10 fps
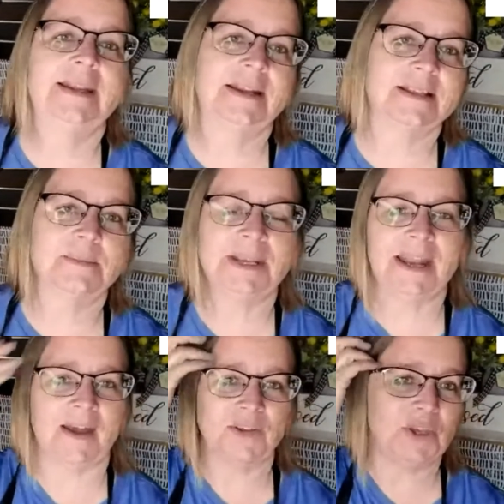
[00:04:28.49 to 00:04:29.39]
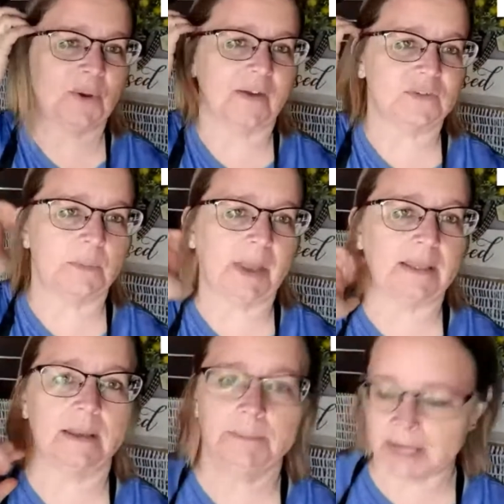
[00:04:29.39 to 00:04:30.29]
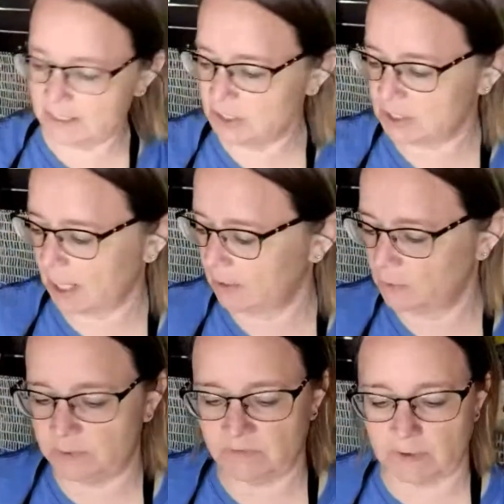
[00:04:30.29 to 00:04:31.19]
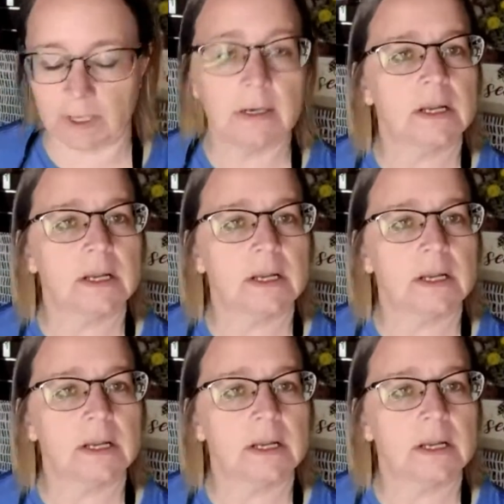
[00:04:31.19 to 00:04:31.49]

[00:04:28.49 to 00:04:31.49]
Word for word: It doesn't mean how you have to paint them, but I just thought it would be fun